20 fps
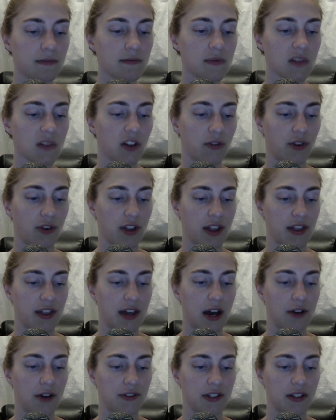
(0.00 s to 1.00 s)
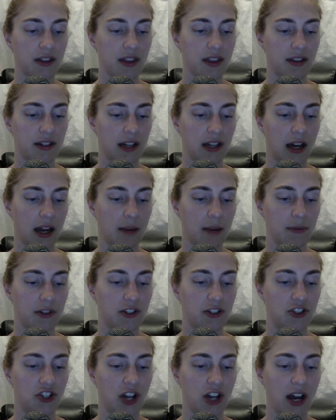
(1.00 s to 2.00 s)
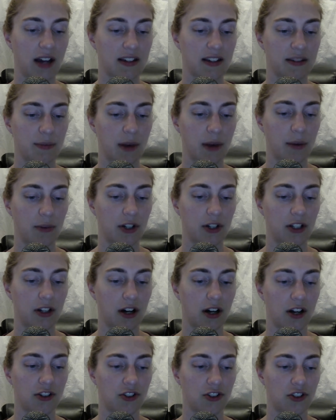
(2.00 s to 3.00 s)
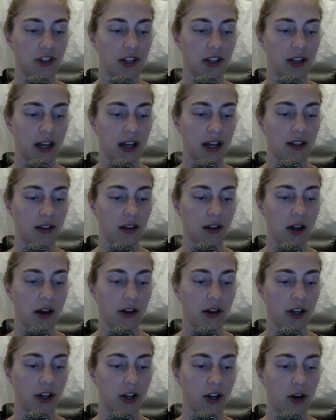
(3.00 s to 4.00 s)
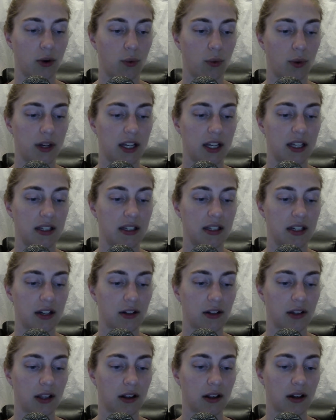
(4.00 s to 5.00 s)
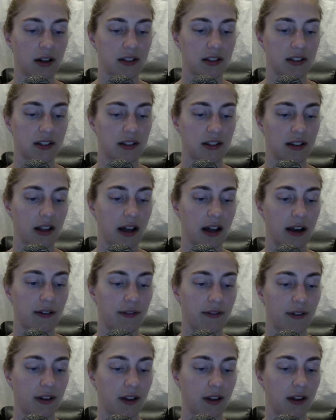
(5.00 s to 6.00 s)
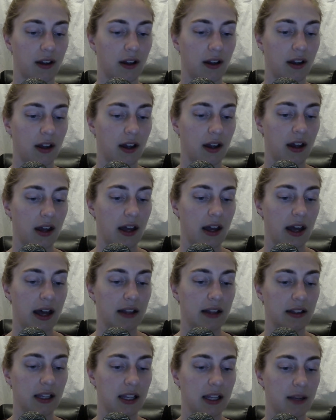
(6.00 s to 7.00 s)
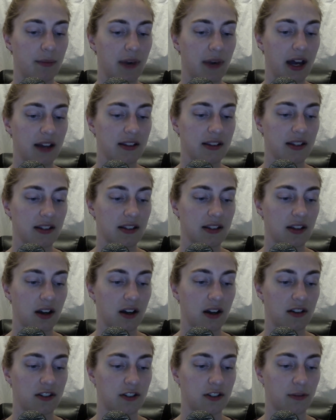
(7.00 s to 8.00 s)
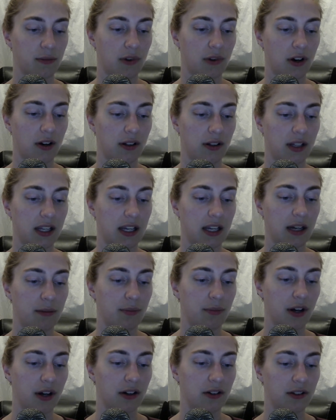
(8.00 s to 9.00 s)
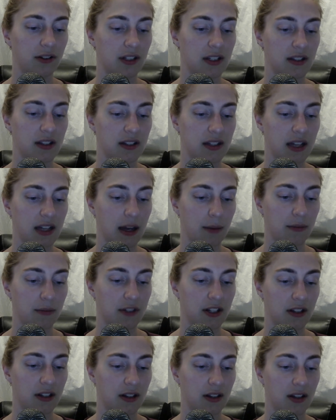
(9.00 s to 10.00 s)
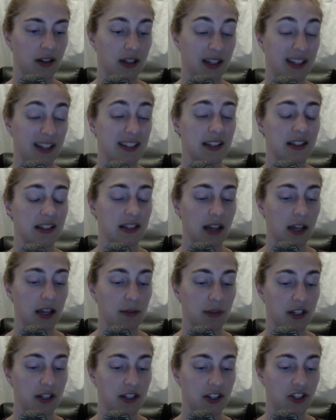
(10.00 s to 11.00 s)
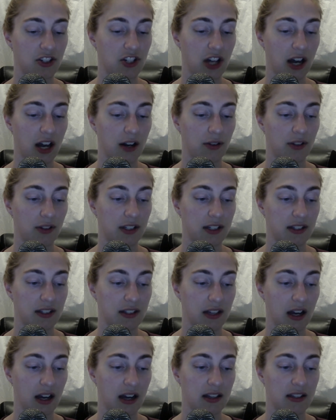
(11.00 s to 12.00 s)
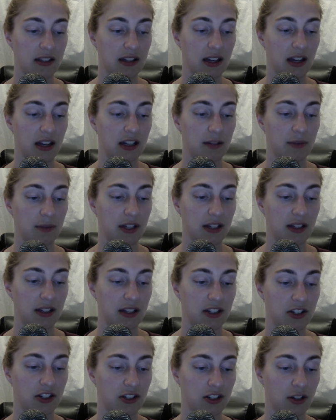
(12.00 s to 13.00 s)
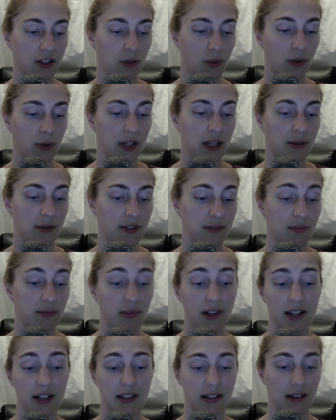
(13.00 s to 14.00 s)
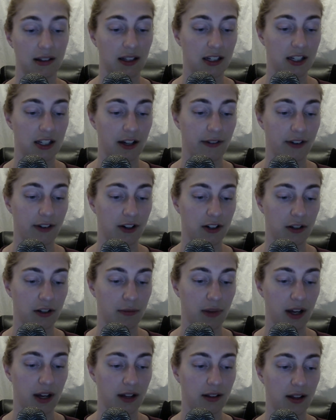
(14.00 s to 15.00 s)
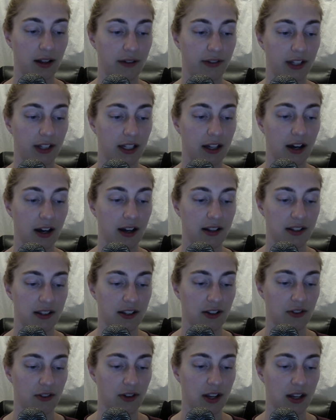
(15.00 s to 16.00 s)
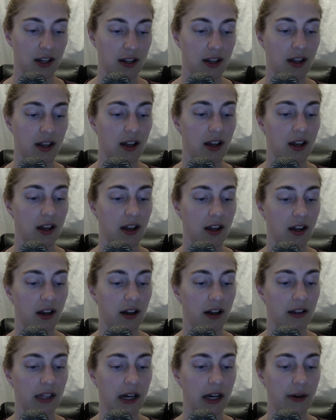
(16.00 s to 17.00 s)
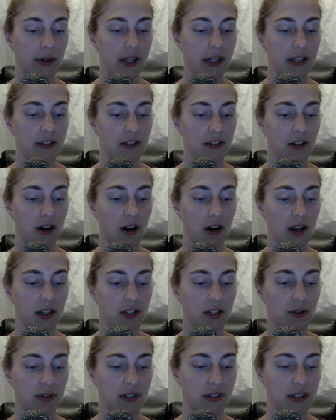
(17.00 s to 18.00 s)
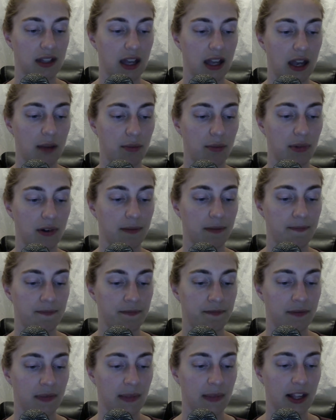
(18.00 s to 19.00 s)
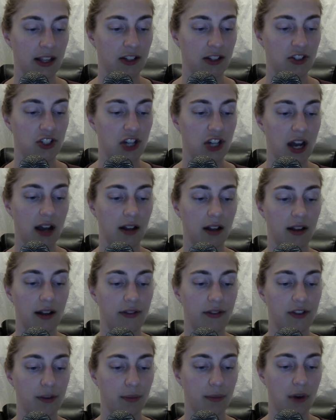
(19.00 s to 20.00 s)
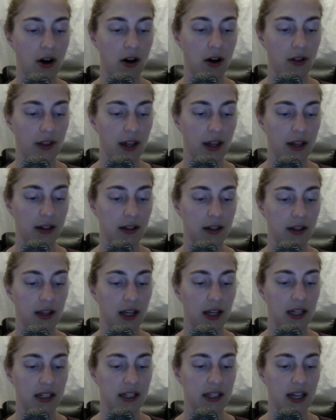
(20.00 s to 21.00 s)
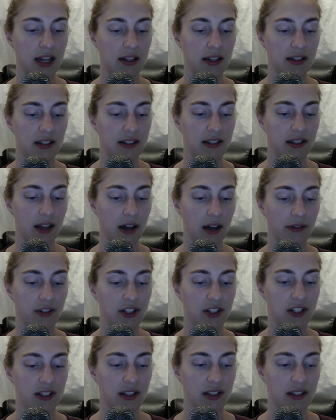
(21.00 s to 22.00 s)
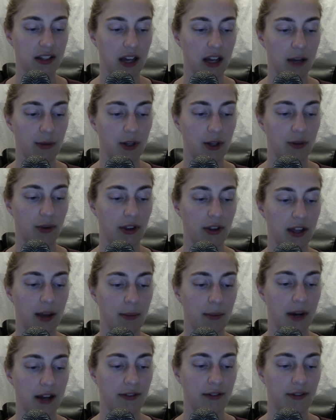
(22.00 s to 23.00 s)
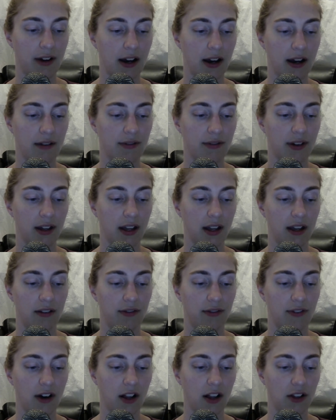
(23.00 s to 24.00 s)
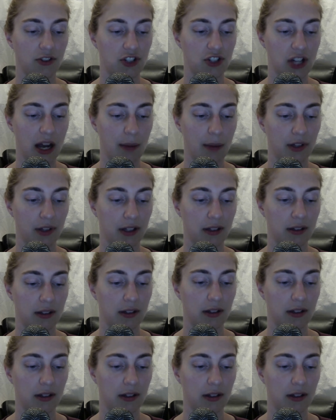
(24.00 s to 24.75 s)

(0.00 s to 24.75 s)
For the thousandth time, Jack's memory conjured the night long ago when he'd nearly lost his life. At Lady Bassett's costume ball, he had bungled his attempt, his assignment to shadow the disguised enemy agent when he was pleasantly diverted by a lovely goddess in green, allowing his target to escape. Jack left the ball then, intent to salvage his assignment with MI5, and follow Chaplin.